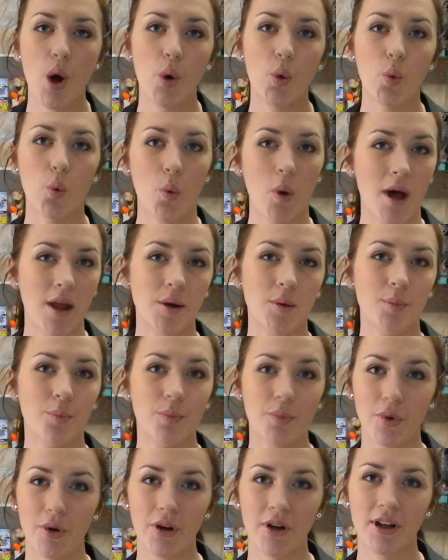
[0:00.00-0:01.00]
one
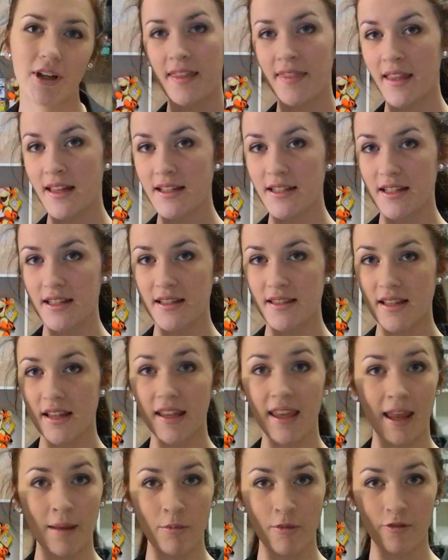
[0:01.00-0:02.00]
book, and that is A
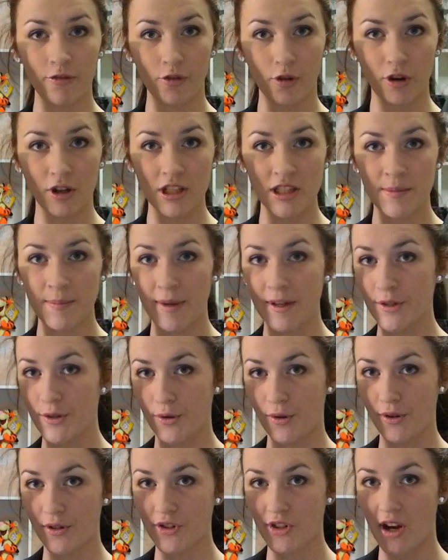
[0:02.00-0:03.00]
Game of Thrones by
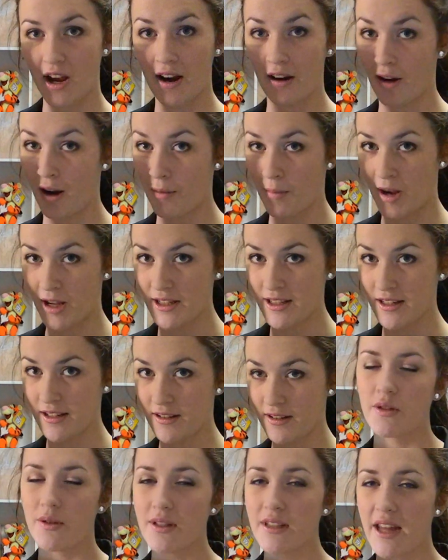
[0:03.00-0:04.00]
George R. R.
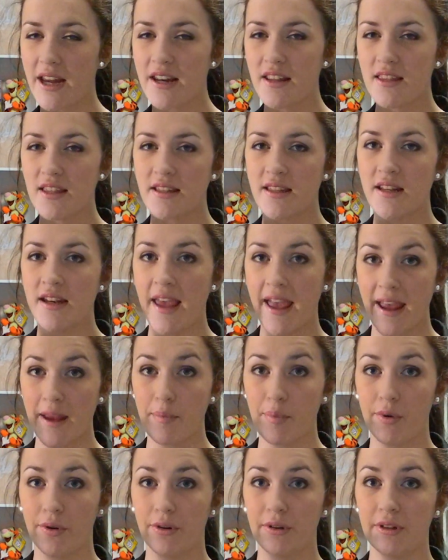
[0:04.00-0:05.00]
Martin. So I started this in
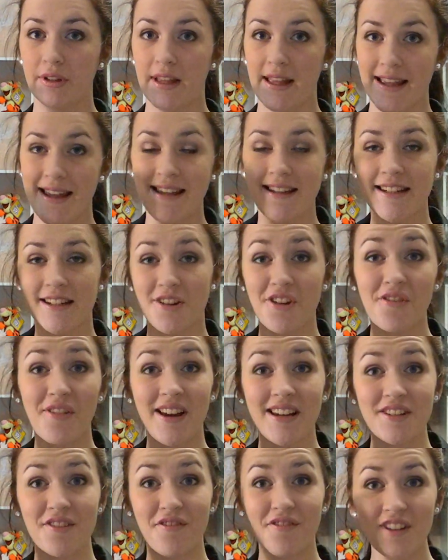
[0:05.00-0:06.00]
April and I got
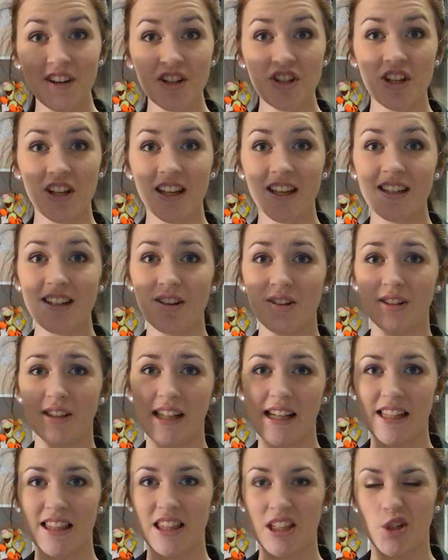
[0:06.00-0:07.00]
around to finishing it on
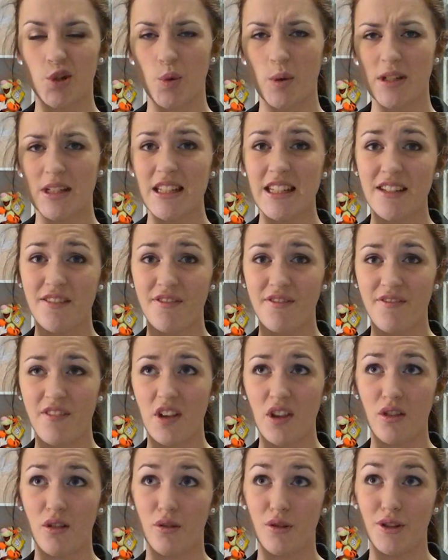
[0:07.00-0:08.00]
like the
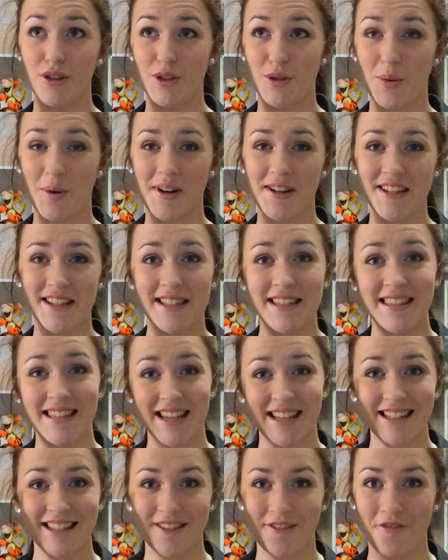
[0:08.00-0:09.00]
25th or the
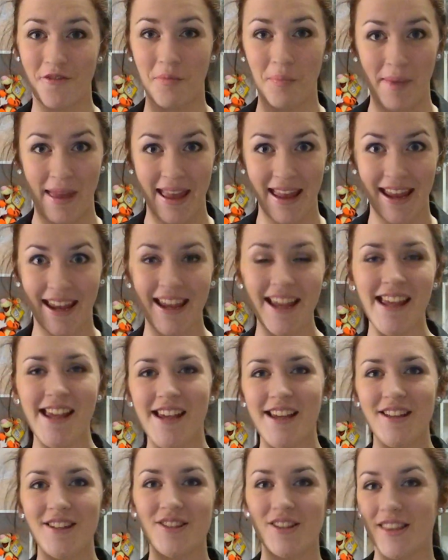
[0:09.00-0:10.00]
26th of May,
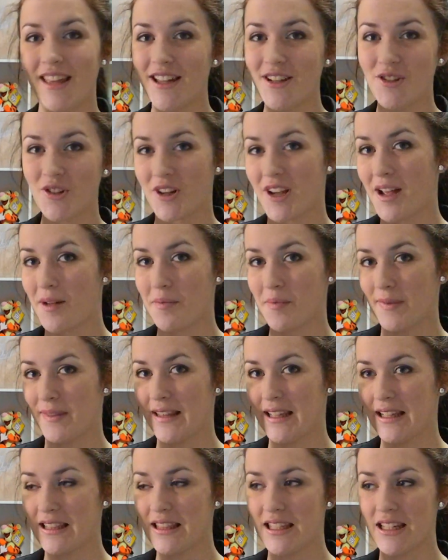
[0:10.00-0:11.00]
so that took up
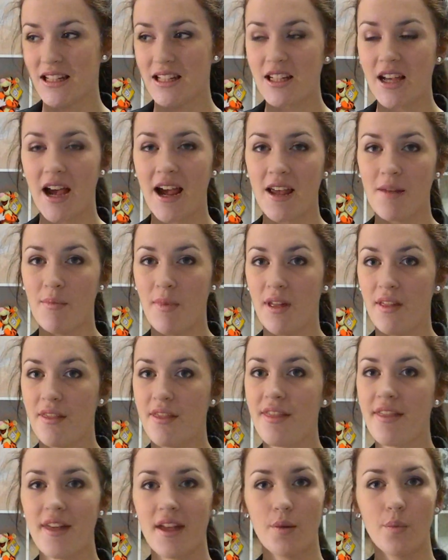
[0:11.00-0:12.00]
like the entire
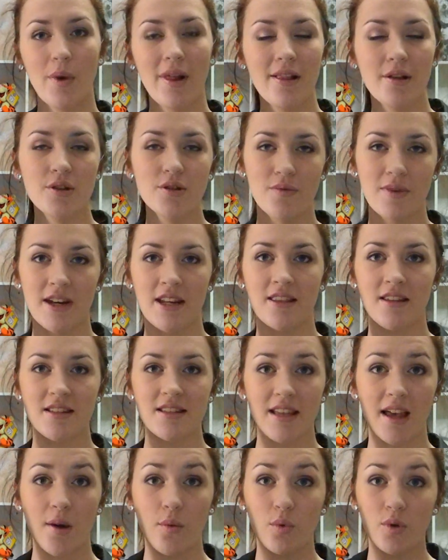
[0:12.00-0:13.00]
month. And while I was reading
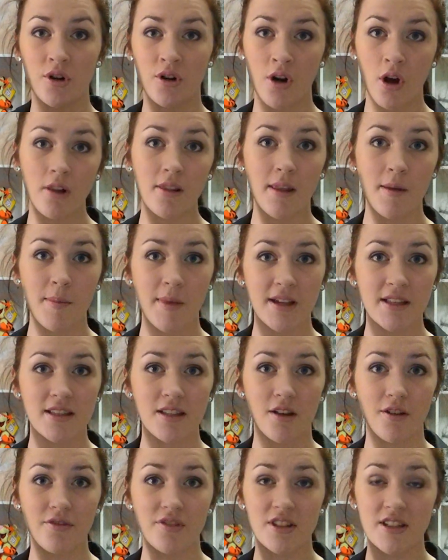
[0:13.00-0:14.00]
this, I would not let
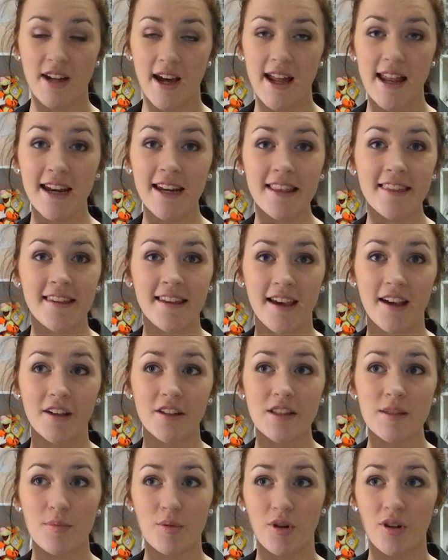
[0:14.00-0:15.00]
myself start anything
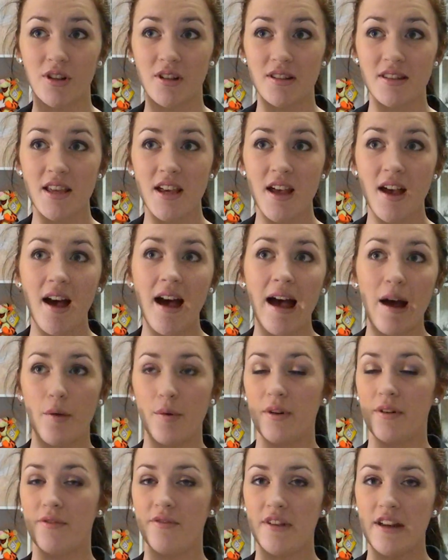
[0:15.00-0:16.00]
else because I
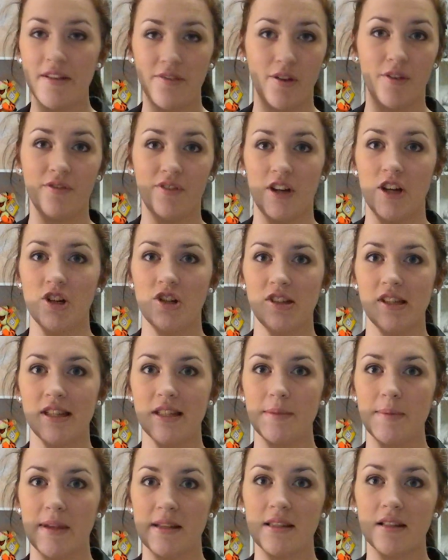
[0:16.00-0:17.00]
would have never finished
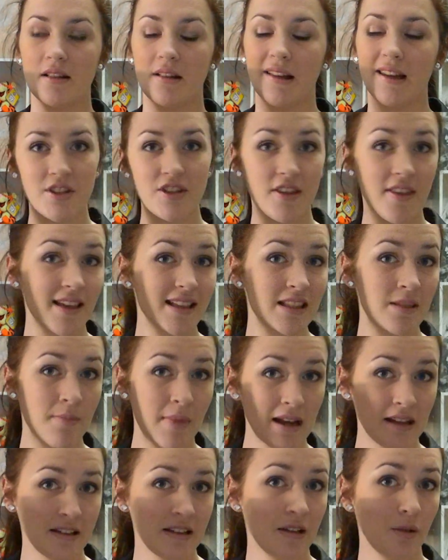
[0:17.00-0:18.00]
this basically. So that's
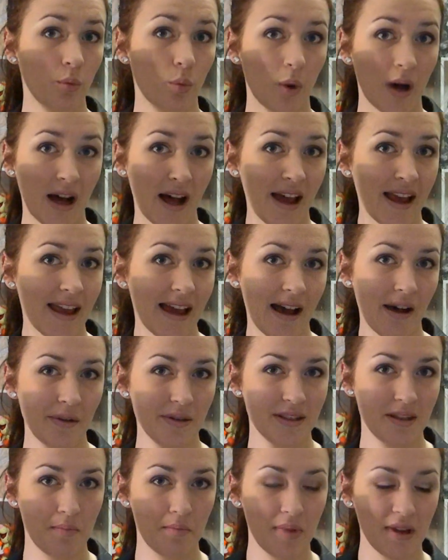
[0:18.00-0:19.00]
mainly why I
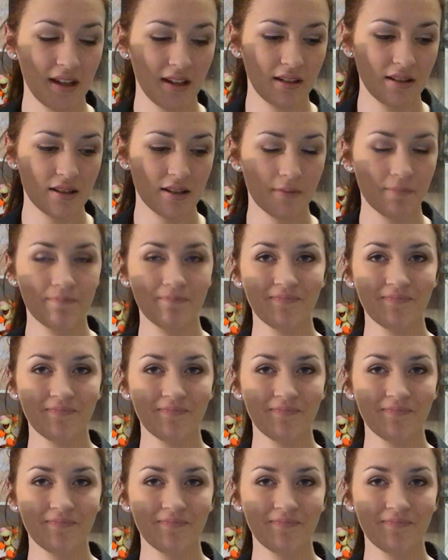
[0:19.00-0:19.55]
was a bit